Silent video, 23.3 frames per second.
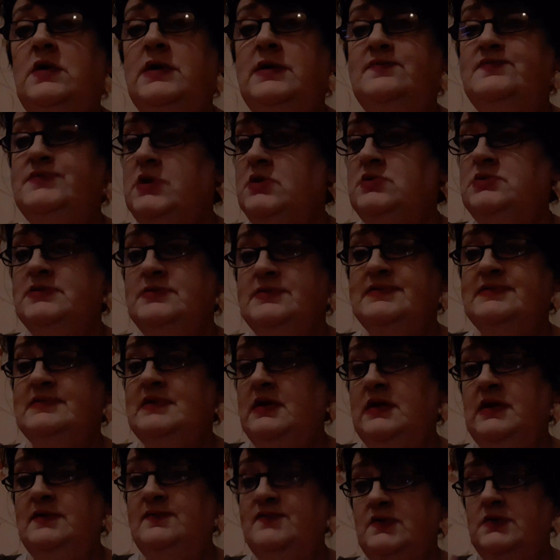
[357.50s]
if Dunne's
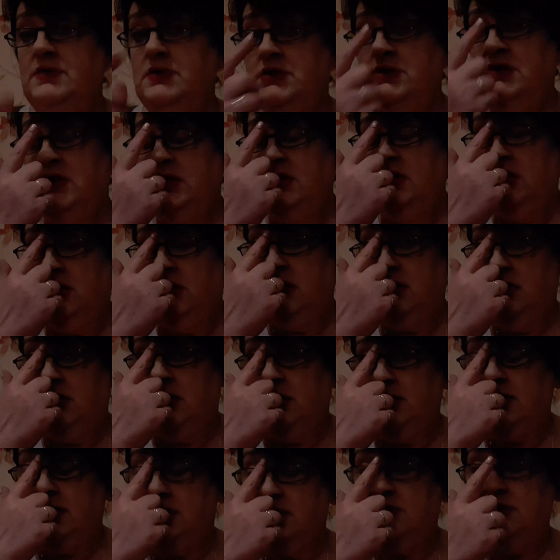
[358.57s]
deliver
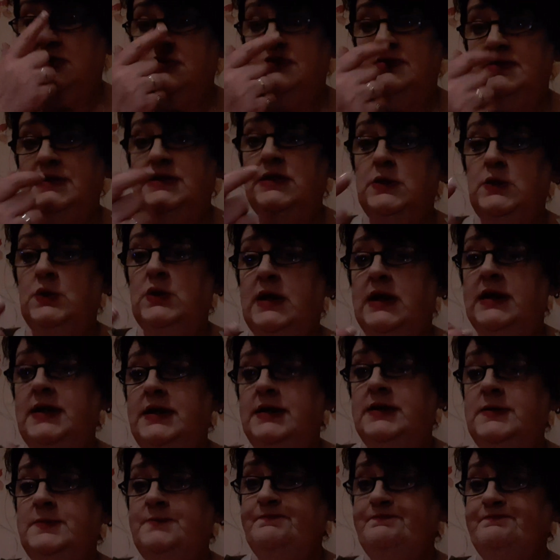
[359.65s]
in the UK,
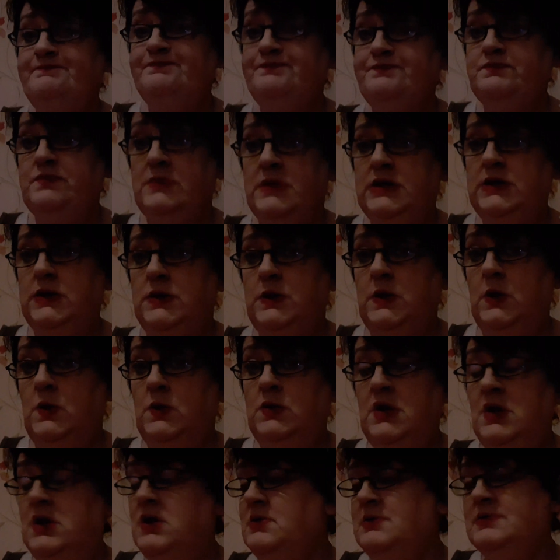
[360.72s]
you know,
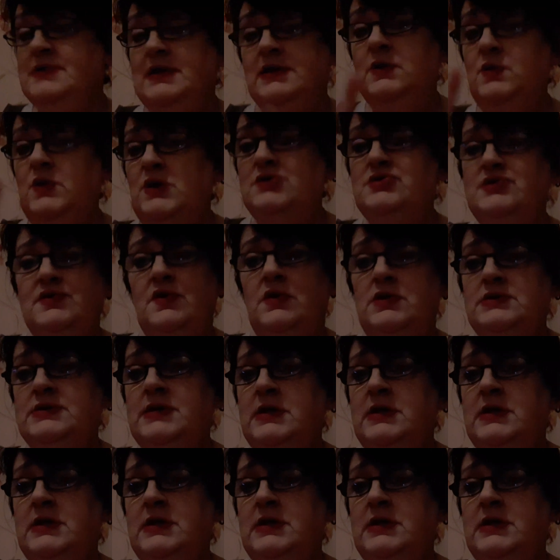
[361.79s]
because I watch all